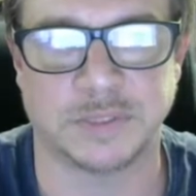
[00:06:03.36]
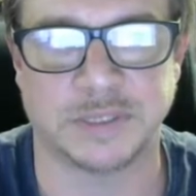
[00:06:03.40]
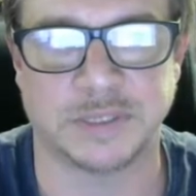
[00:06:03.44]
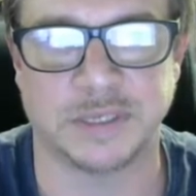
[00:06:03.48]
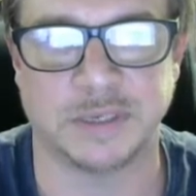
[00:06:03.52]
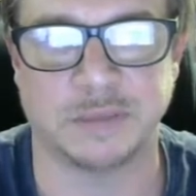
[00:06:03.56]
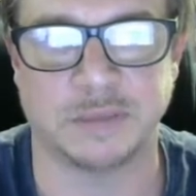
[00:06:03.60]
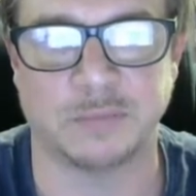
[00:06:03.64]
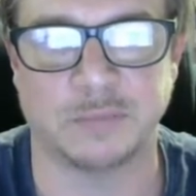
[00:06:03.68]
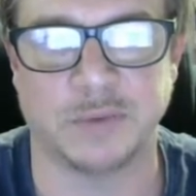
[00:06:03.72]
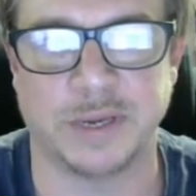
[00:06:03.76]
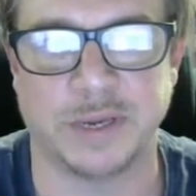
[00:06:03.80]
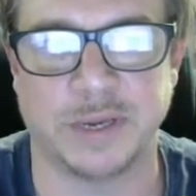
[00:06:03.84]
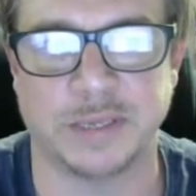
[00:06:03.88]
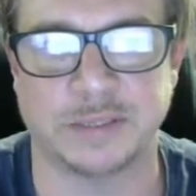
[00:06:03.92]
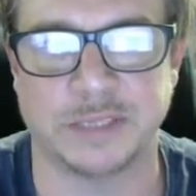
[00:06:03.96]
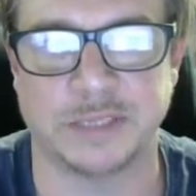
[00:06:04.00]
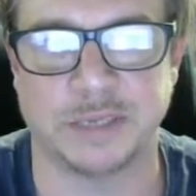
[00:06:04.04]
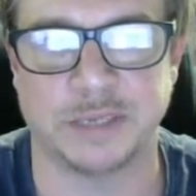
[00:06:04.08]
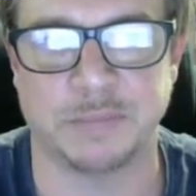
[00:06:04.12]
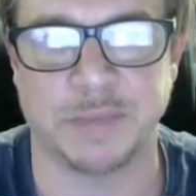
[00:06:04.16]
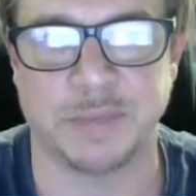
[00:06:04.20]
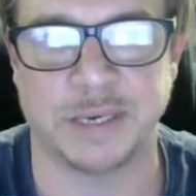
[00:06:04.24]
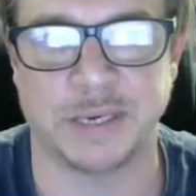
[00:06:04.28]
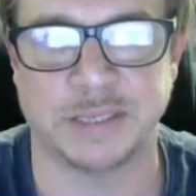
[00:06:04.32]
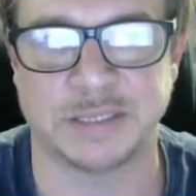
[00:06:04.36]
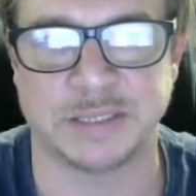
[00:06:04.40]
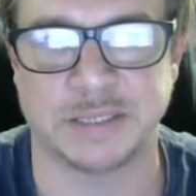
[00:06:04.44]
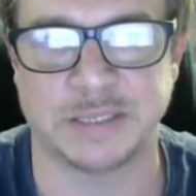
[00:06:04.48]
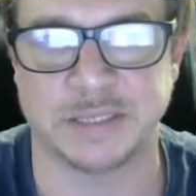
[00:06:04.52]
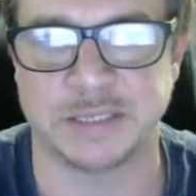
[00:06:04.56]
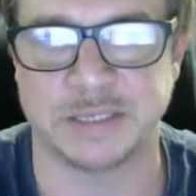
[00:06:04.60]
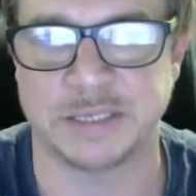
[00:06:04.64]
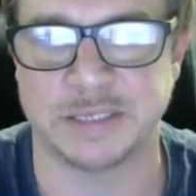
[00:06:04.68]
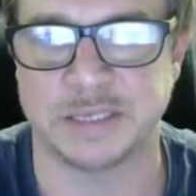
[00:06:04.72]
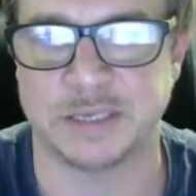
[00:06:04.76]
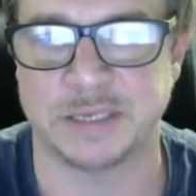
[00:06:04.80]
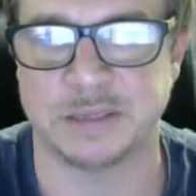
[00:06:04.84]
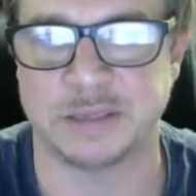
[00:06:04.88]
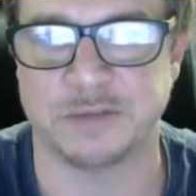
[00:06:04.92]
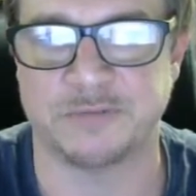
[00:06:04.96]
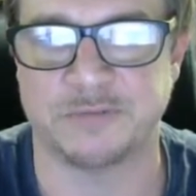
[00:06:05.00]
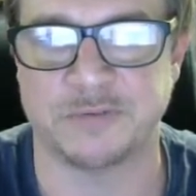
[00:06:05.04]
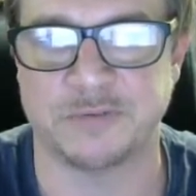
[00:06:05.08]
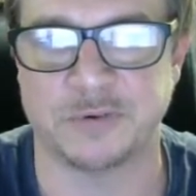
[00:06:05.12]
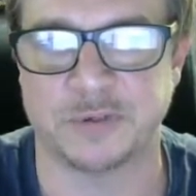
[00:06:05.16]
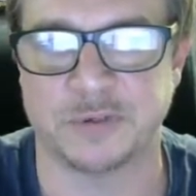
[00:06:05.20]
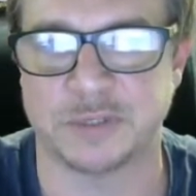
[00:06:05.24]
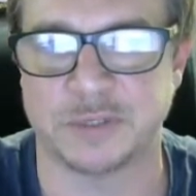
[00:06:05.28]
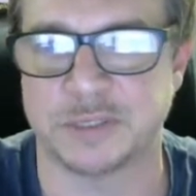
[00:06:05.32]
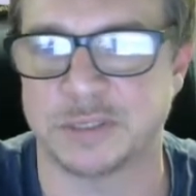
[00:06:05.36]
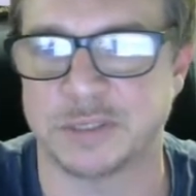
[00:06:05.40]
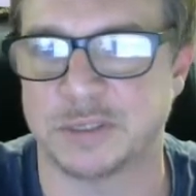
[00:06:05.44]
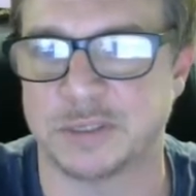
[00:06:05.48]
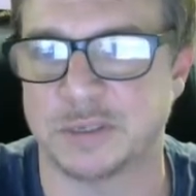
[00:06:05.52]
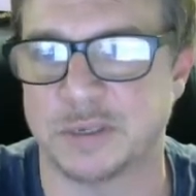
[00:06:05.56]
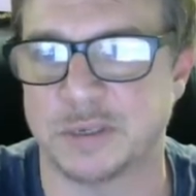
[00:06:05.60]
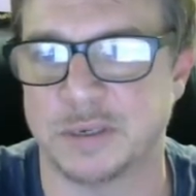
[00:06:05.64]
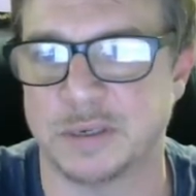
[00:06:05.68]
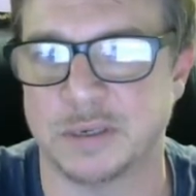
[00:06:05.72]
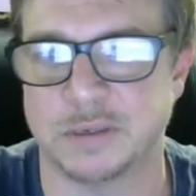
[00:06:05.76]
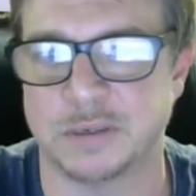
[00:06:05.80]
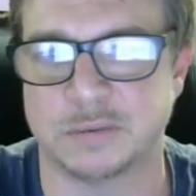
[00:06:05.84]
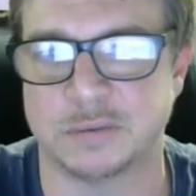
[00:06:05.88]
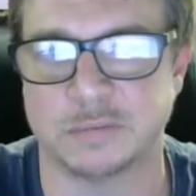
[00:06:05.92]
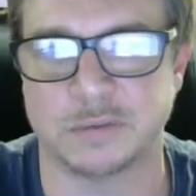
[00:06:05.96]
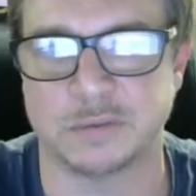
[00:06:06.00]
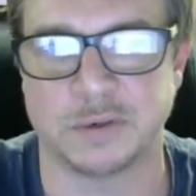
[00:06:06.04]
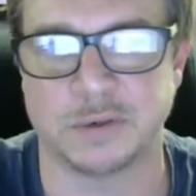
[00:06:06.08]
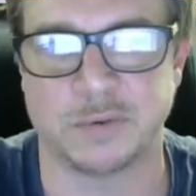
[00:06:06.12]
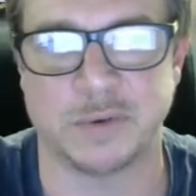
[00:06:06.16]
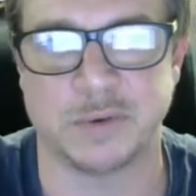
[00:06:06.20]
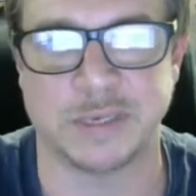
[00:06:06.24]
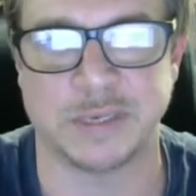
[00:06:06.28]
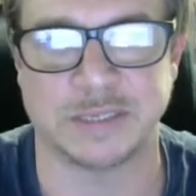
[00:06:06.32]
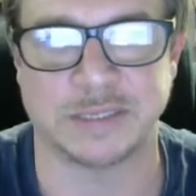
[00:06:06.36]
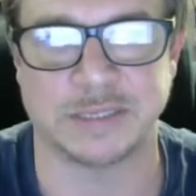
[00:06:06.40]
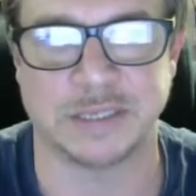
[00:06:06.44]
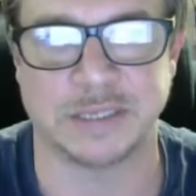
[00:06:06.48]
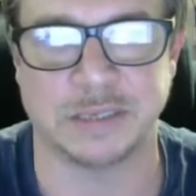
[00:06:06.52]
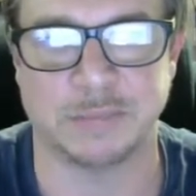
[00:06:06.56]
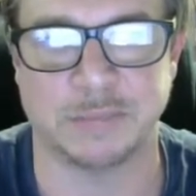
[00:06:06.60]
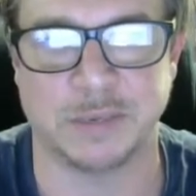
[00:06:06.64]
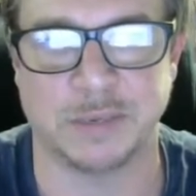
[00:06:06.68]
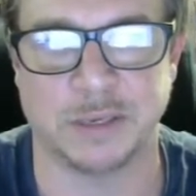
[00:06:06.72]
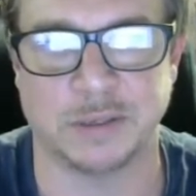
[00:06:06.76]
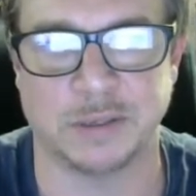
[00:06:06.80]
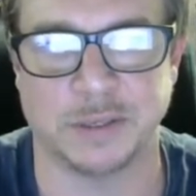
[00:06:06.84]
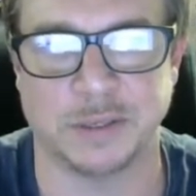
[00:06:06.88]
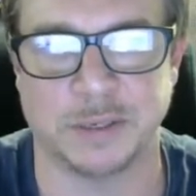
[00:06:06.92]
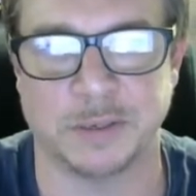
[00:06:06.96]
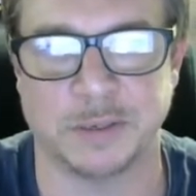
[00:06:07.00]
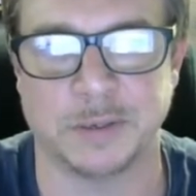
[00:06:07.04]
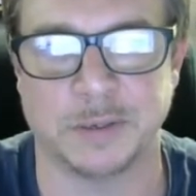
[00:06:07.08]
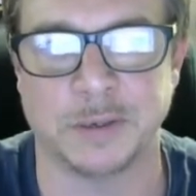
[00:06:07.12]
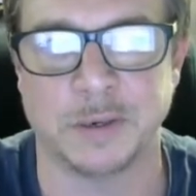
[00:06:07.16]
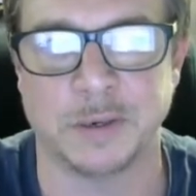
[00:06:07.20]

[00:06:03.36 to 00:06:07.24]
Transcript: wait 10 minutes, then send the first request email here.